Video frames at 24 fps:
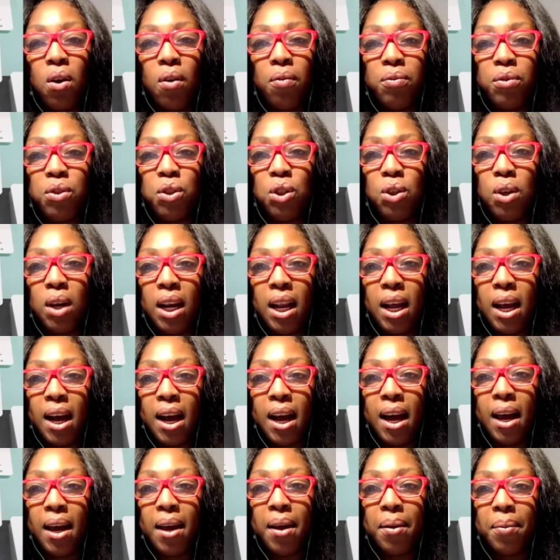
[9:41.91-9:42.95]
of
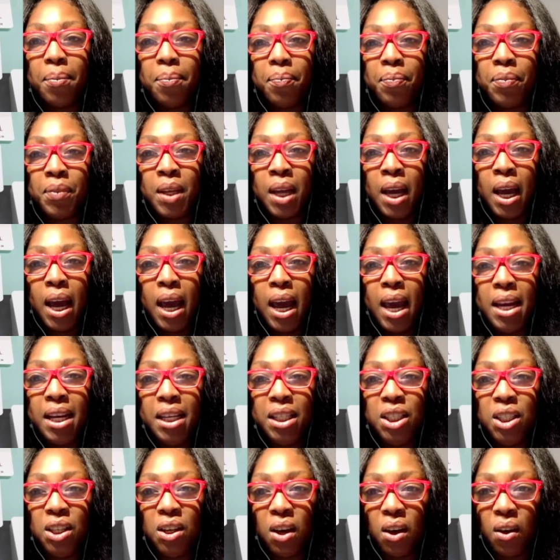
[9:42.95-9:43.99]
July?
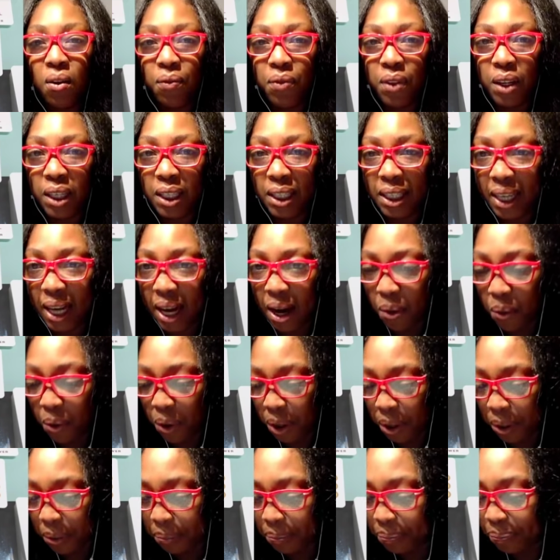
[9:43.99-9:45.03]
Energy of the
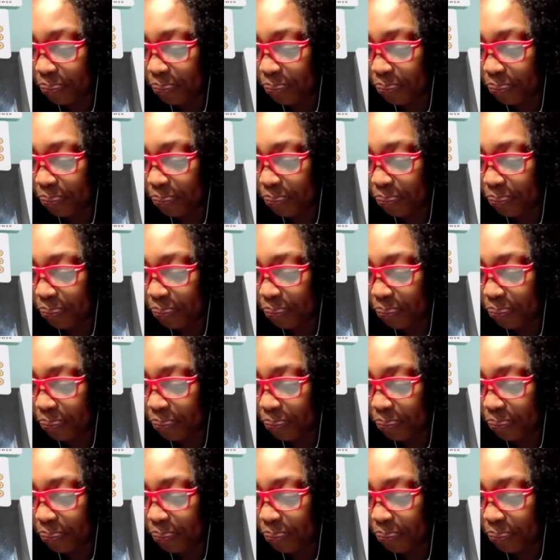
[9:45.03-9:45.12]
Tower.